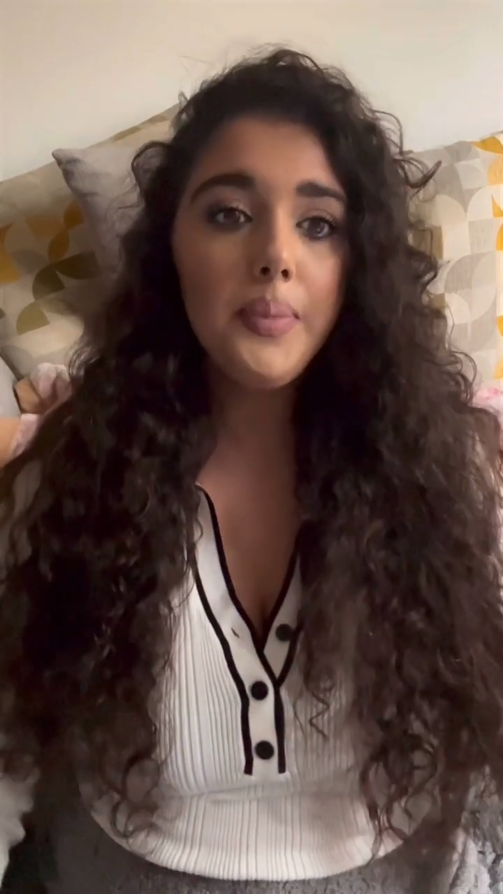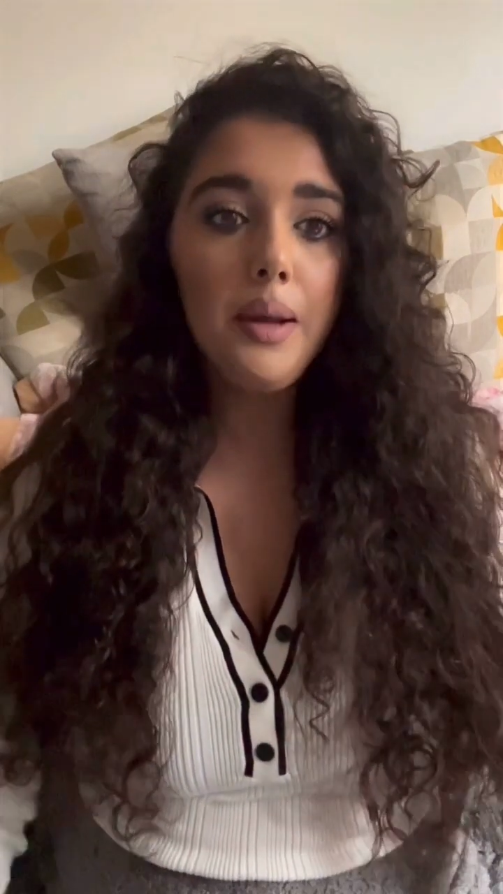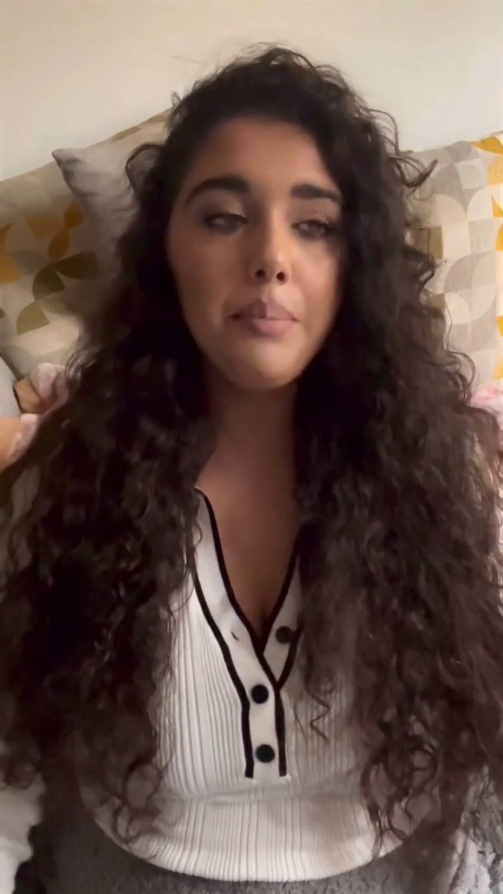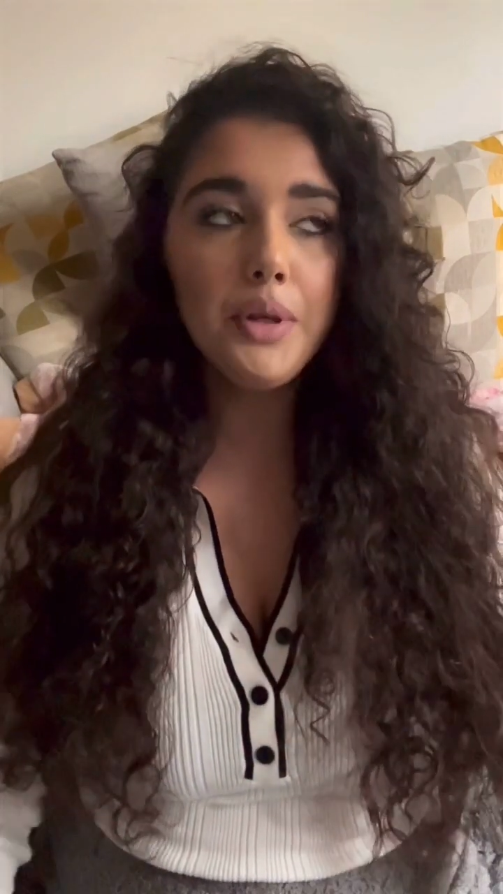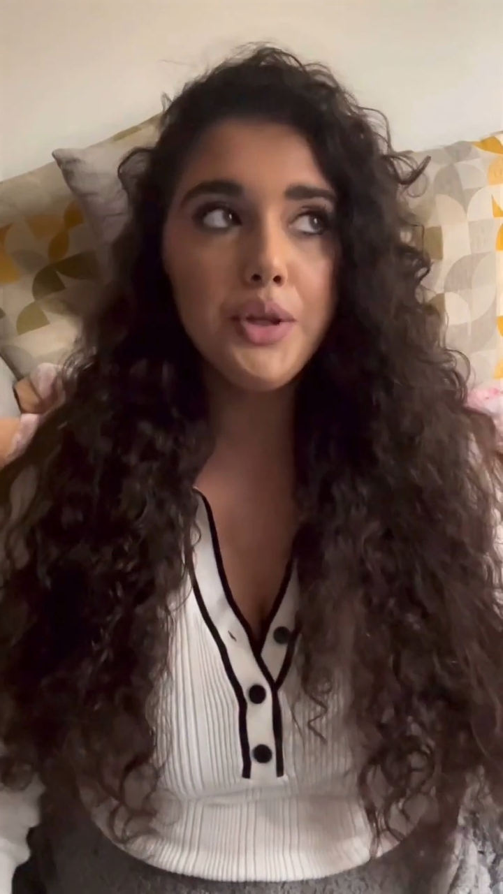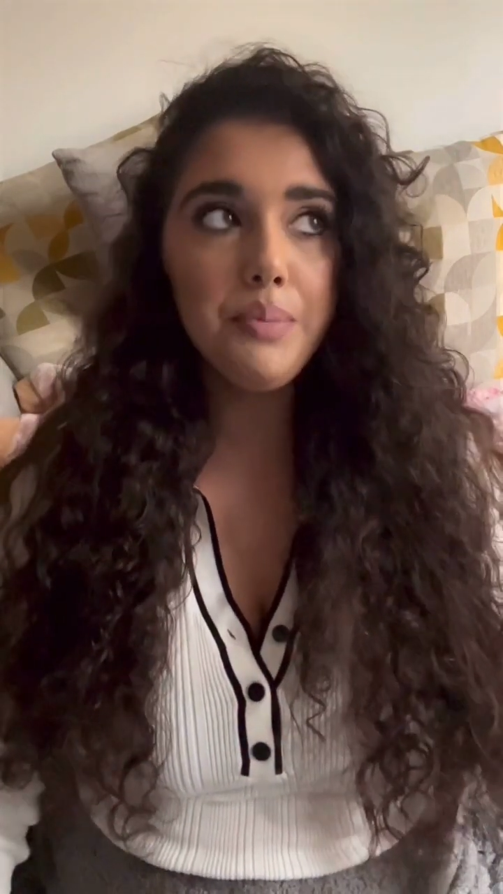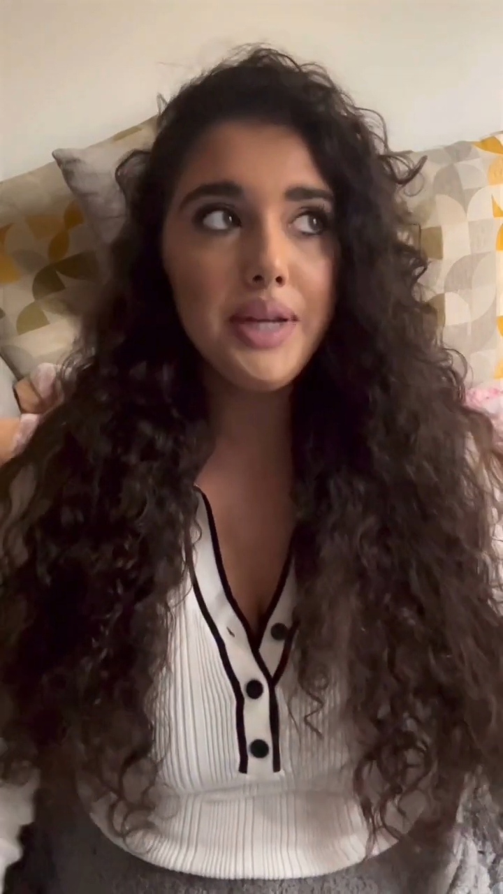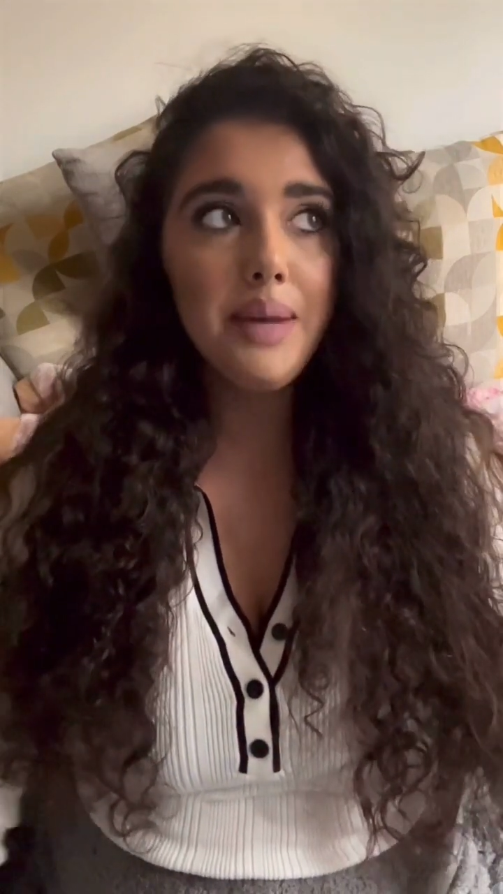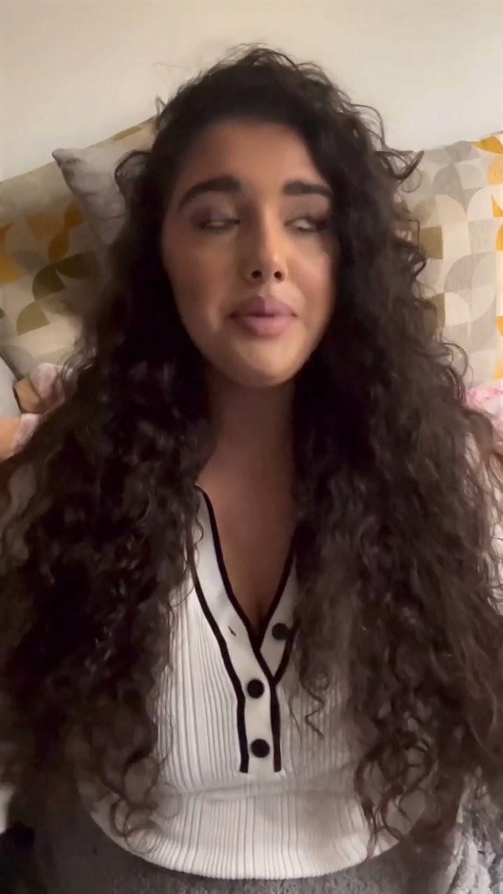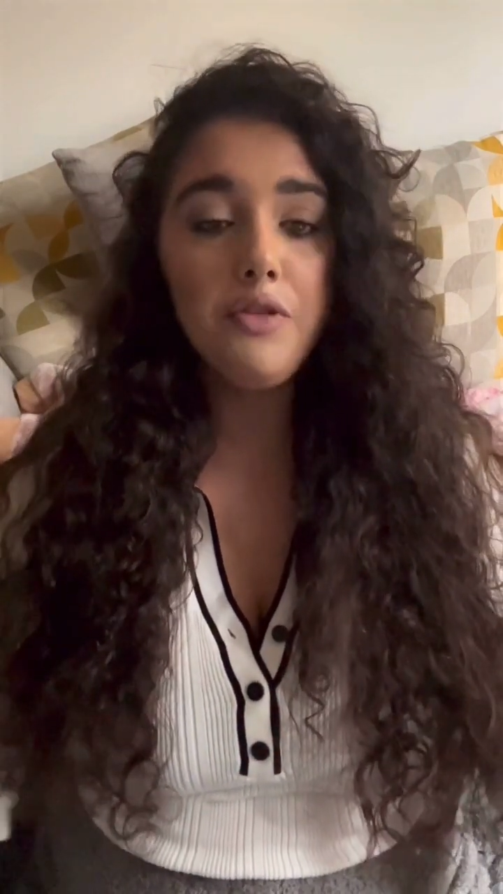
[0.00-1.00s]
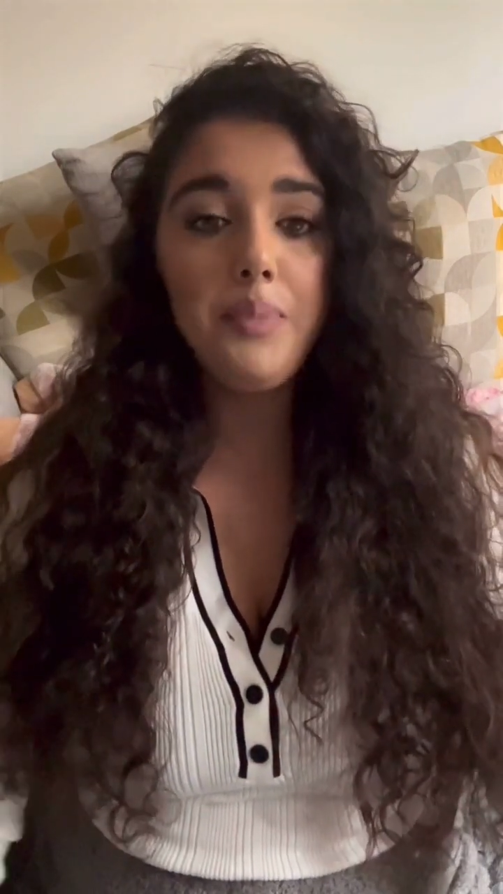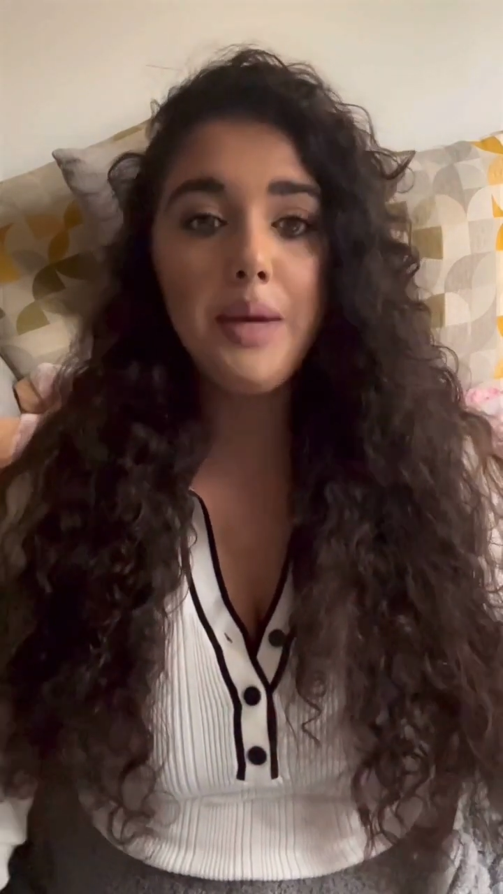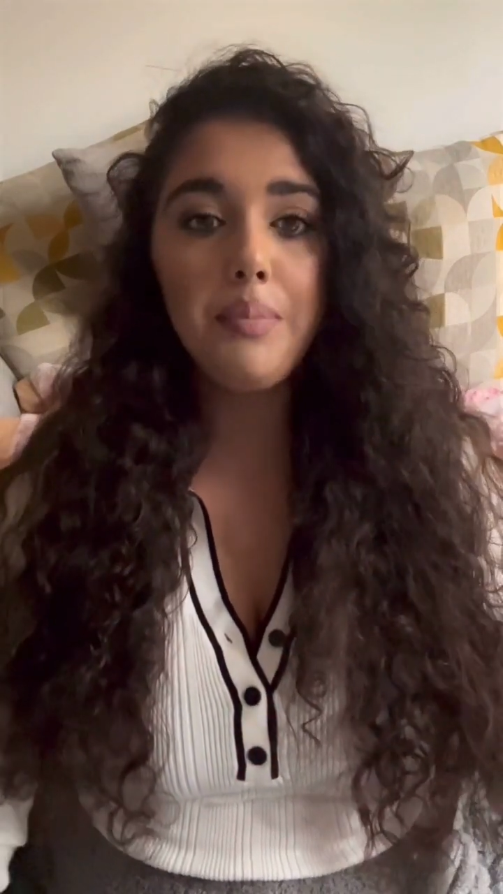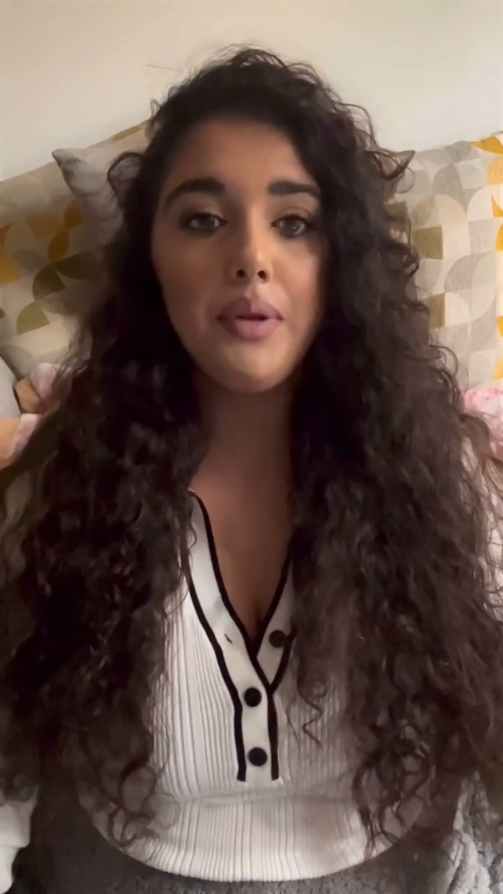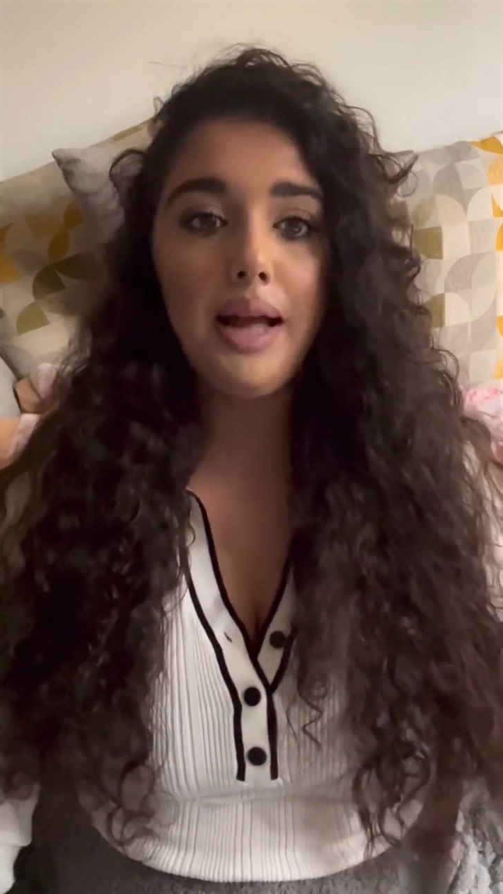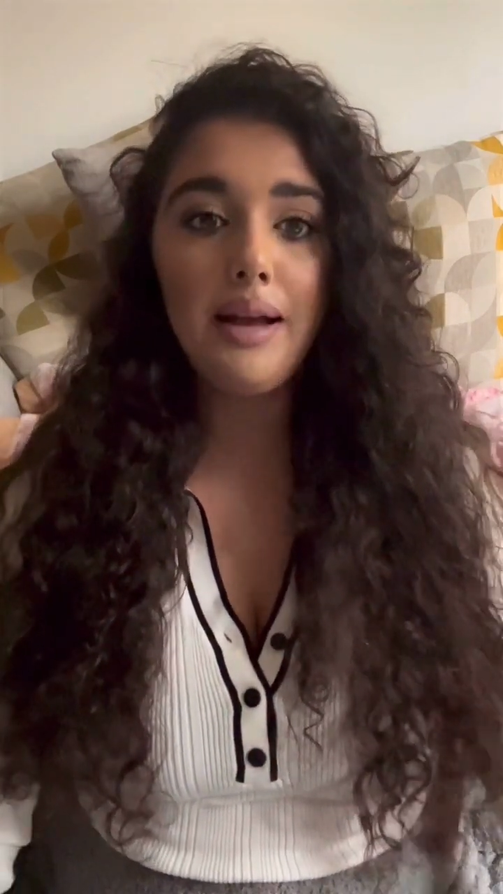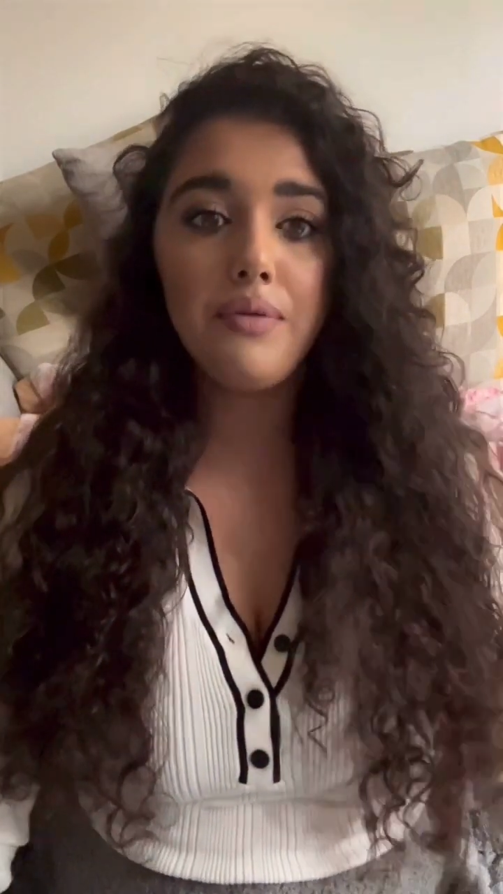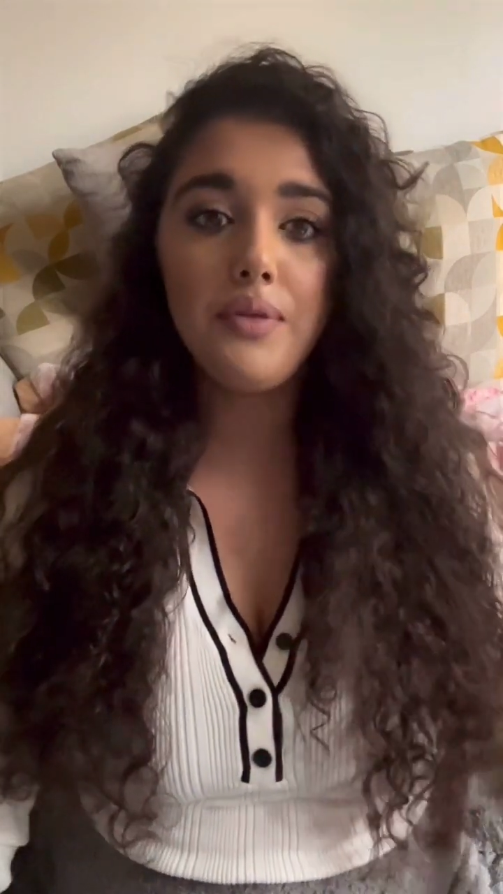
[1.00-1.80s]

But sometimes if people have